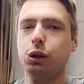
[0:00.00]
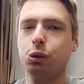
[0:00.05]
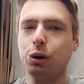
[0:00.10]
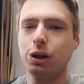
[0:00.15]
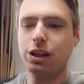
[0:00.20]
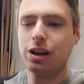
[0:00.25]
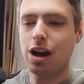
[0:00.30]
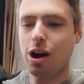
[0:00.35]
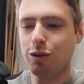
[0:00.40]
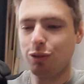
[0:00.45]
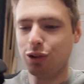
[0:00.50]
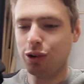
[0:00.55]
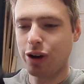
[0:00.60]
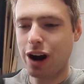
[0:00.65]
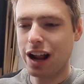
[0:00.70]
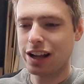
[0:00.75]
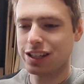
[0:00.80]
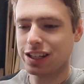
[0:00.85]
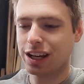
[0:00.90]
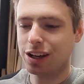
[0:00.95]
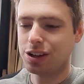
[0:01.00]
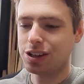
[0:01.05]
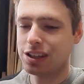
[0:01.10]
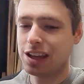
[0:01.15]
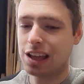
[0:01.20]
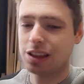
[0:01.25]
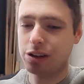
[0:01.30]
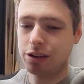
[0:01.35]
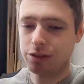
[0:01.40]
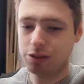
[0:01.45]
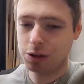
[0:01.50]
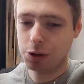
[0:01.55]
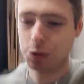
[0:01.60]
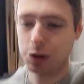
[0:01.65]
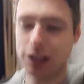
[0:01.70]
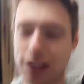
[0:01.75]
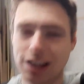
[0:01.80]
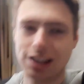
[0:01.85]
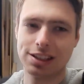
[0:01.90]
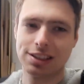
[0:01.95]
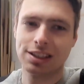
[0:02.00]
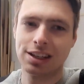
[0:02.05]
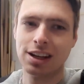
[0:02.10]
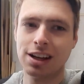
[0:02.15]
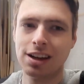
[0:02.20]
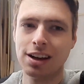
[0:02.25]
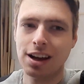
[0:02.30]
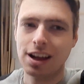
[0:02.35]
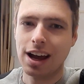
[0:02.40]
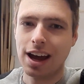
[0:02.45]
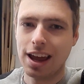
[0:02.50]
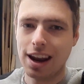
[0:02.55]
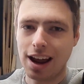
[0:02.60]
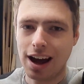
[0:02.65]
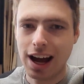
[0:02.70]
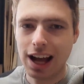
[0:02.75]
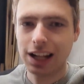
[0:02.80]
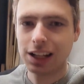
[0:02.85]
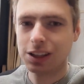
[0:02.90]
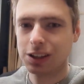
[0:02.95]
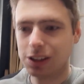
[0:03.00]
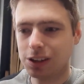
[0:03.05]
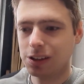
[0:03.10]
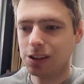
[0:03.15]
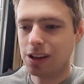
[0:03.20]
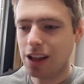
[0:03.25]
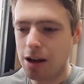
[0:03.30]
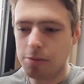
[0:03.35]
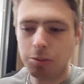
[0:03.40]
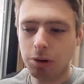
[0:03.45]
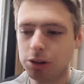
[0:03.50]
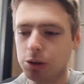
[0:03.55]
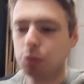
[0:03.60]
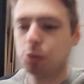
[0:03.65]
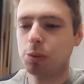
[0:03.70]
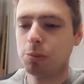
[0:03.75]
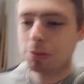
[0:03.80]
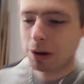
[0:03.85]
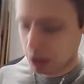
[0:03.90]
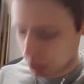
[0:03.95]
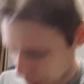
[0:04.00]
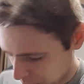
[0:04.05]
when you have the right skill set of doing this. And I am not a metal